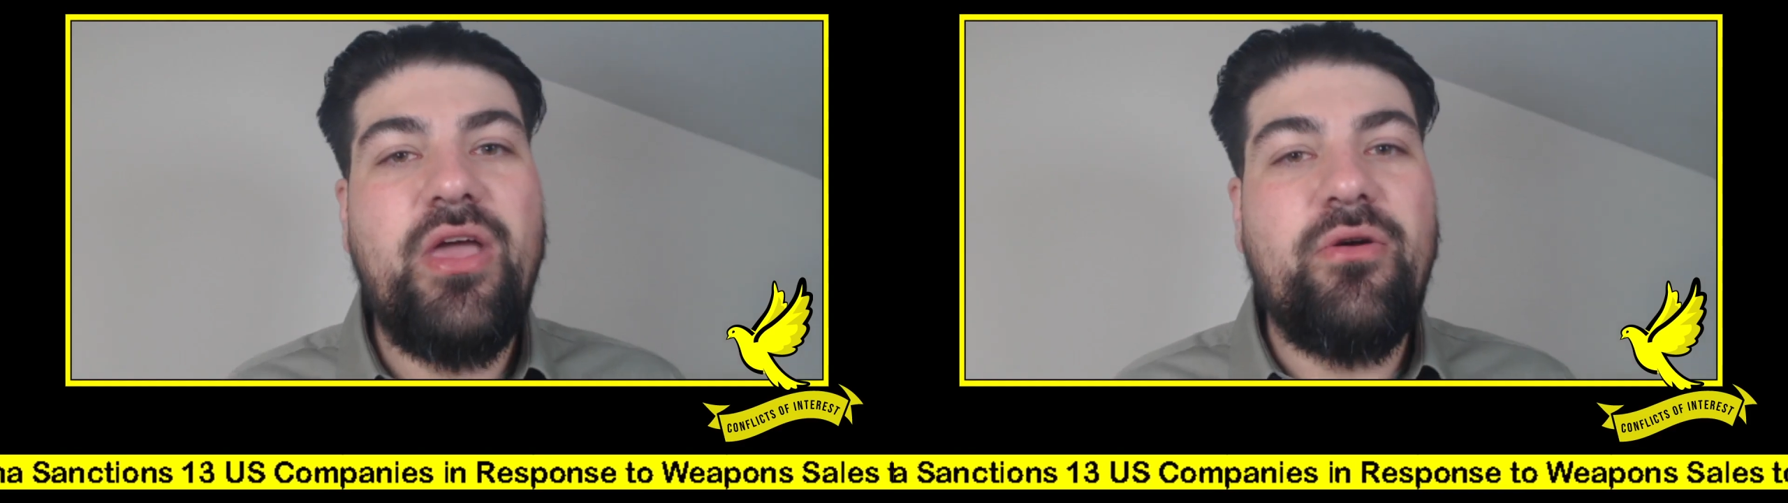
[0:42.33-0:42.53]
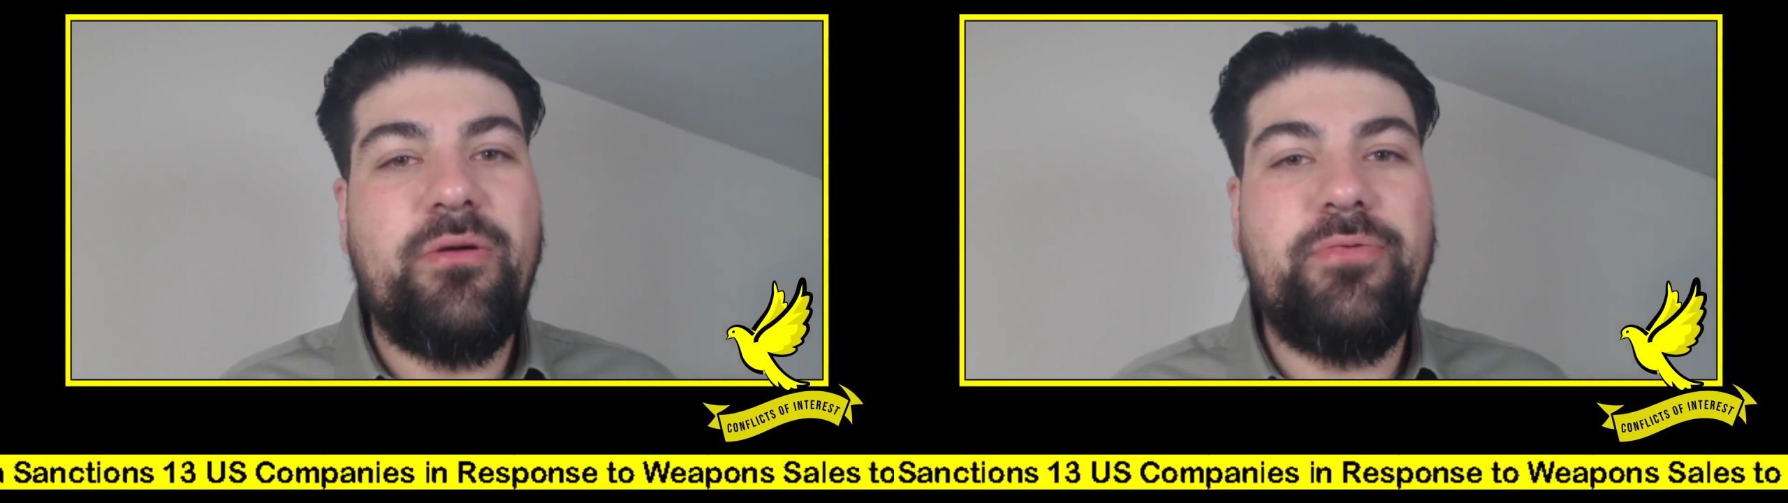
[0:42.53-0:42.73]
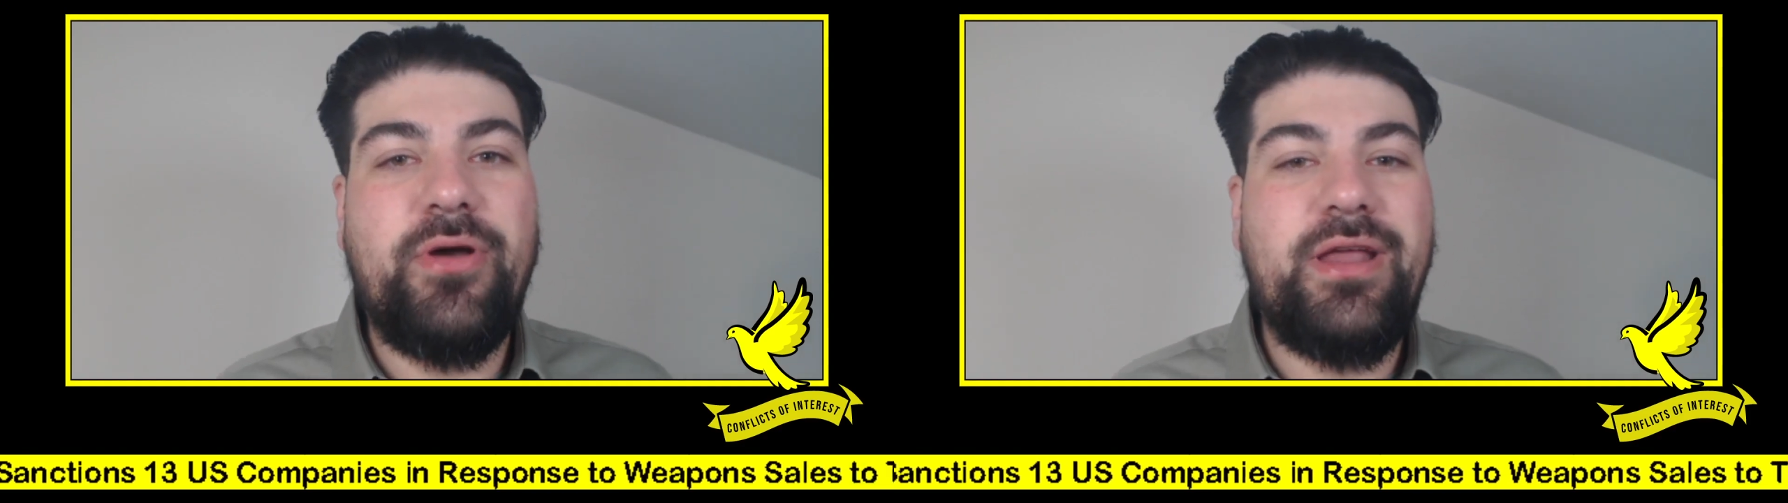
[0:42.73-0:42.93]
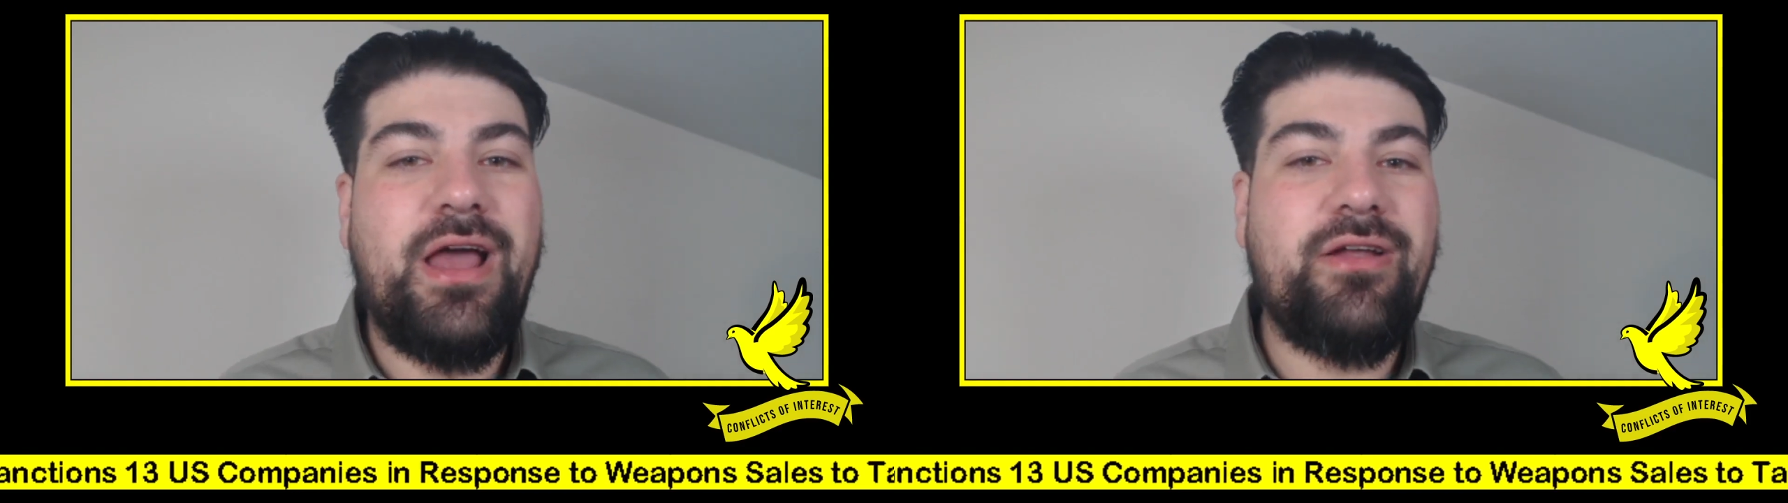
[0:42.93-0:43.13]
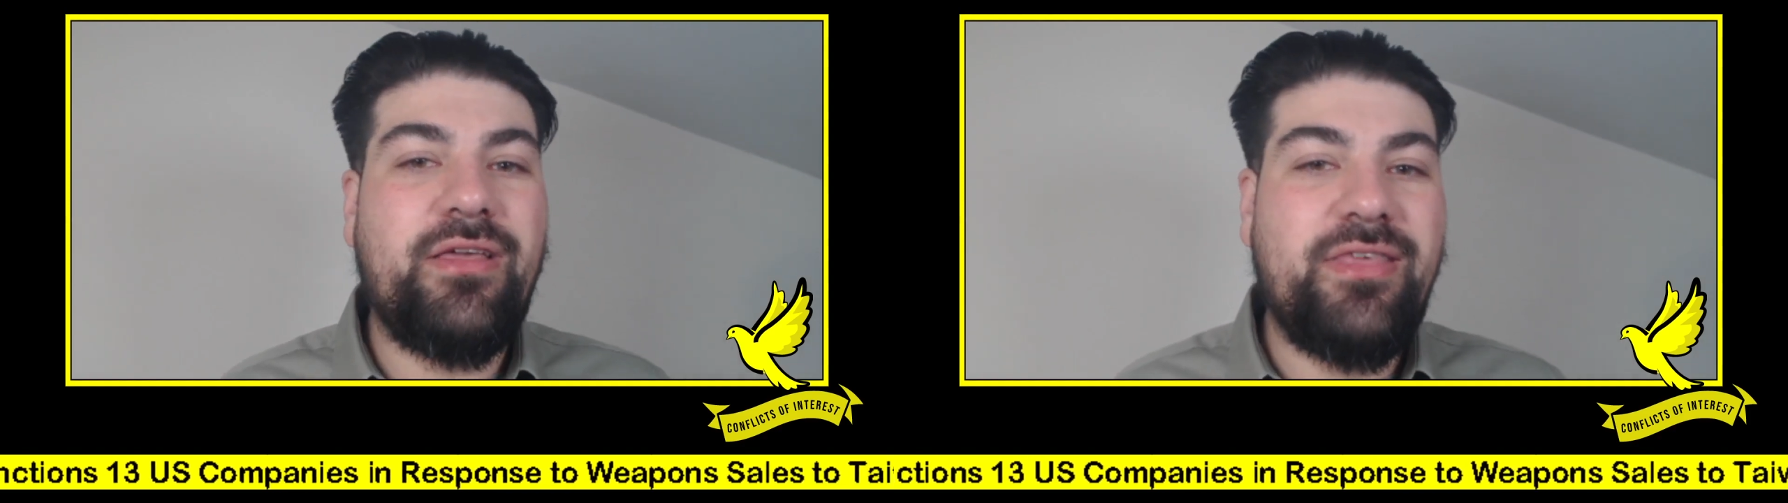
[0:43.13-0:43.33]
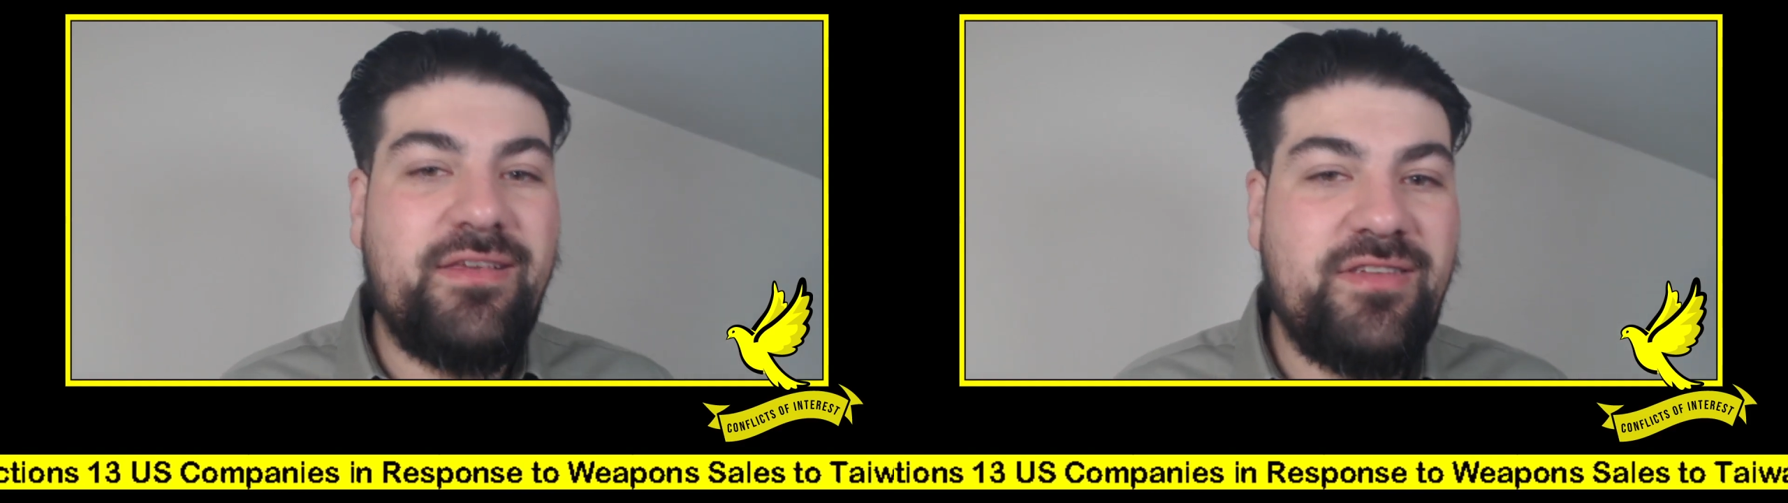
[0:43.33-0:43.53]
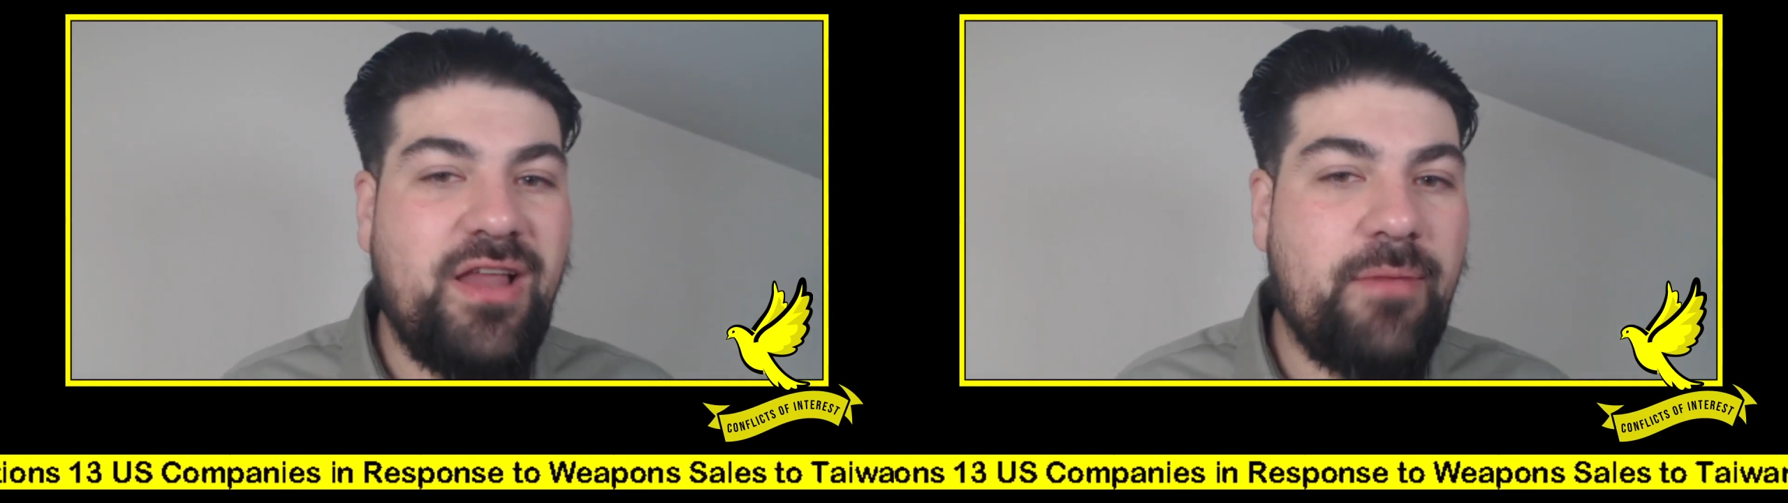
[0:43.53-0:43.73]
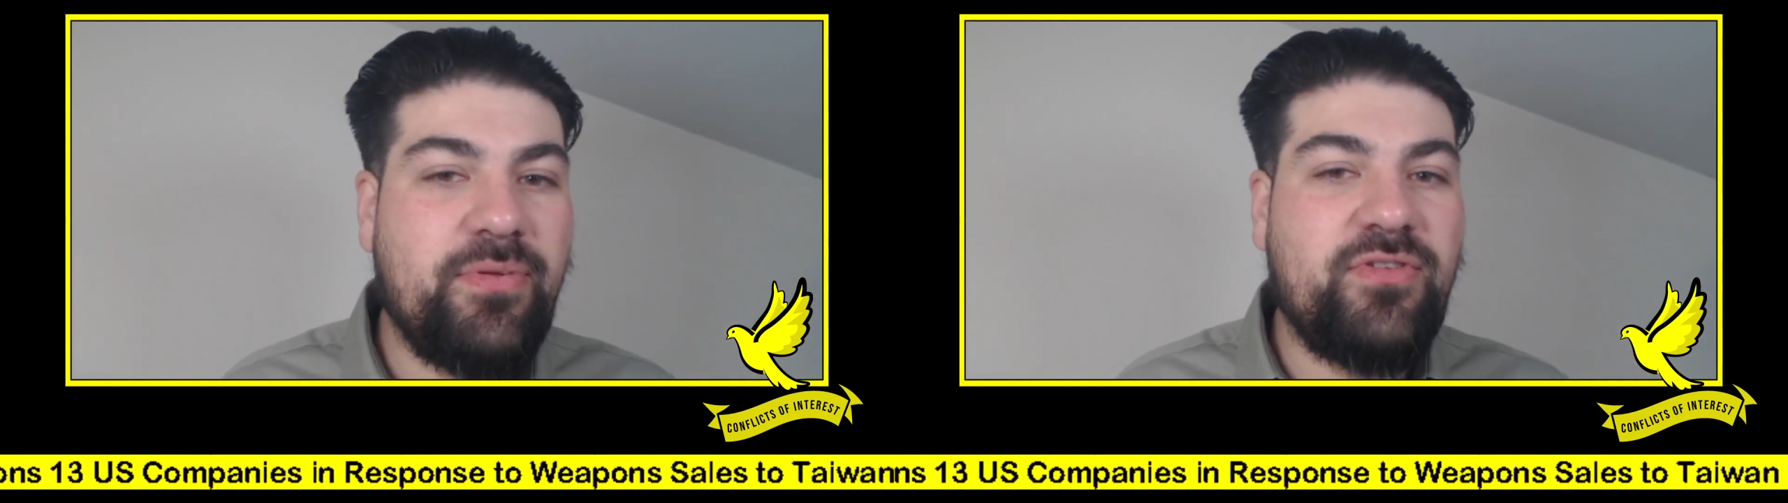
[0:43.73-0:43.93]
We're putting out at least an
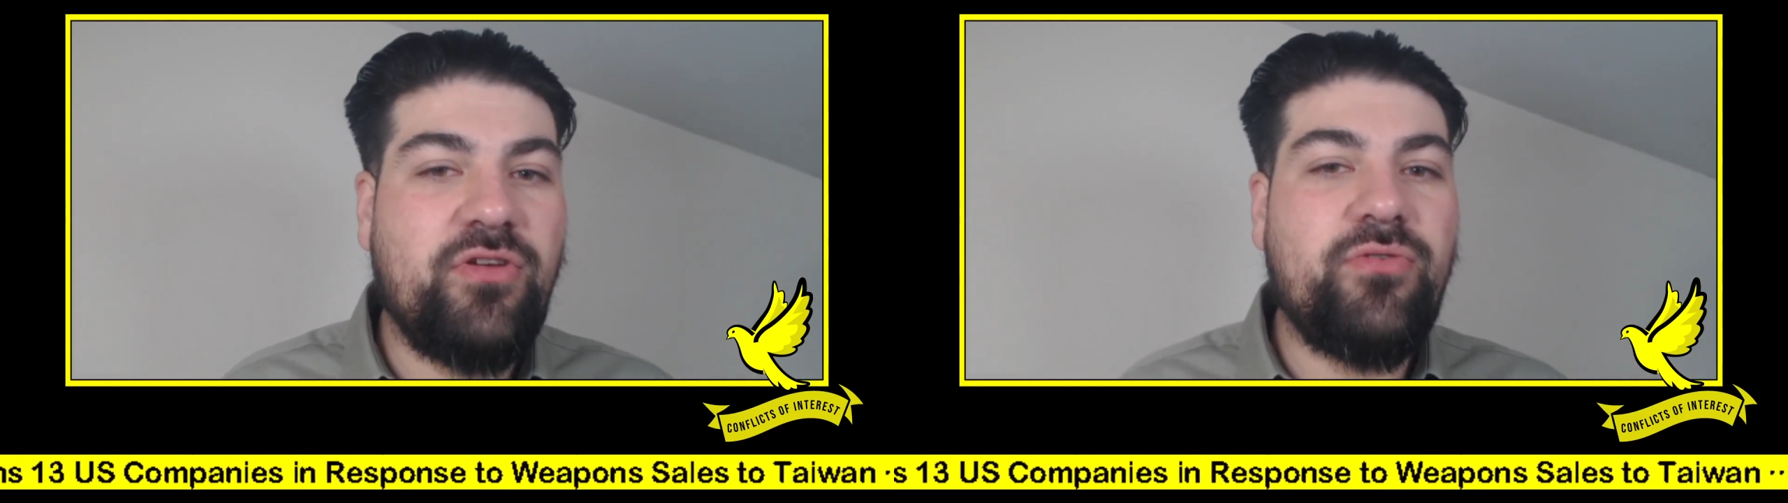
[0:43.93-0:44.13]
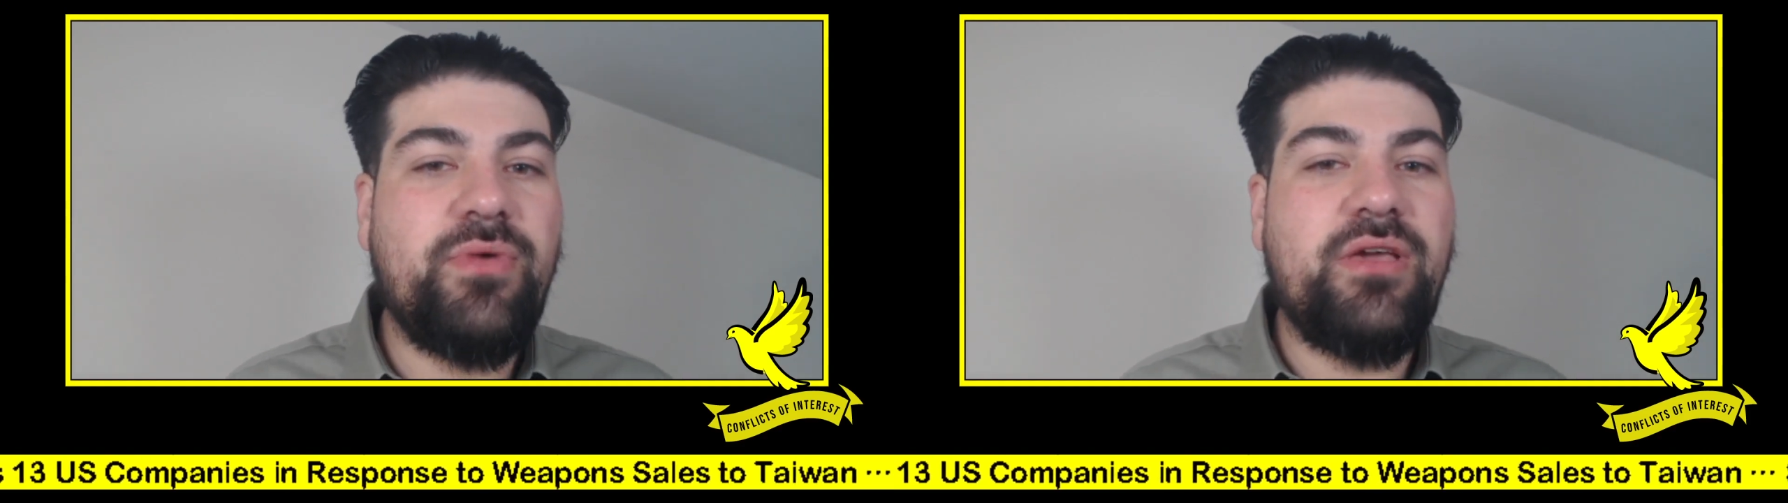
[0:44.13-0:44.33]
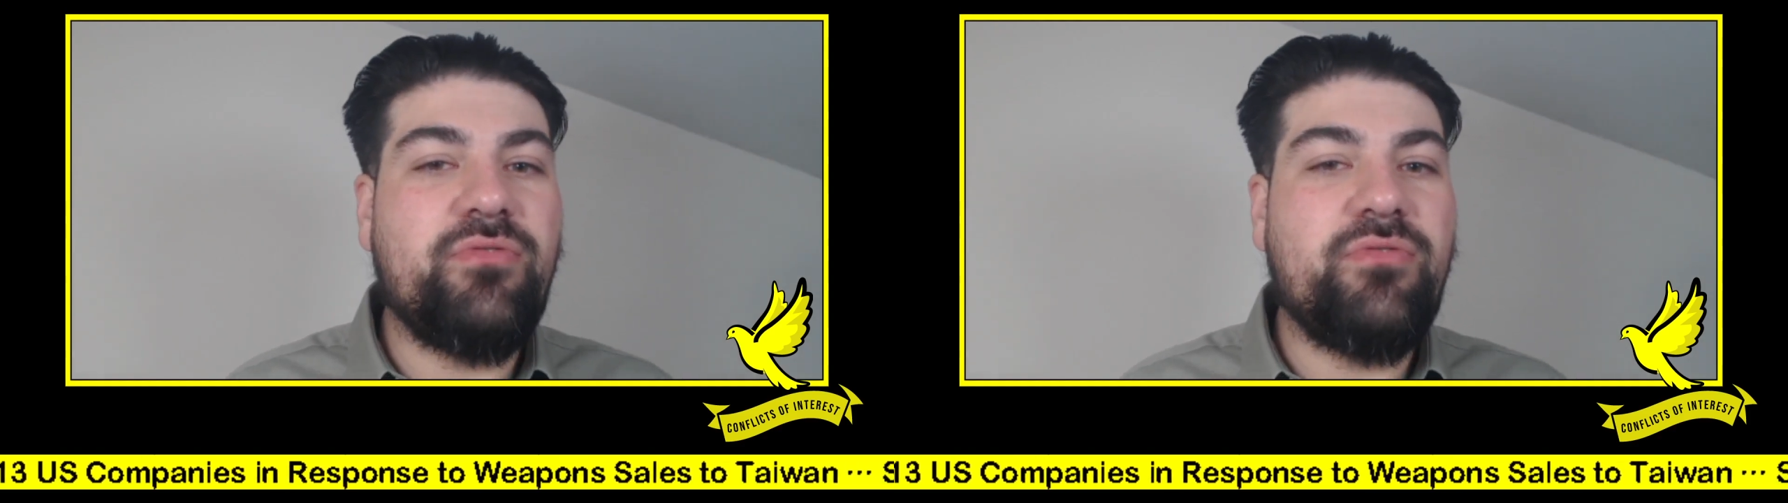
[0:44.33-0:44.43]
episode a week.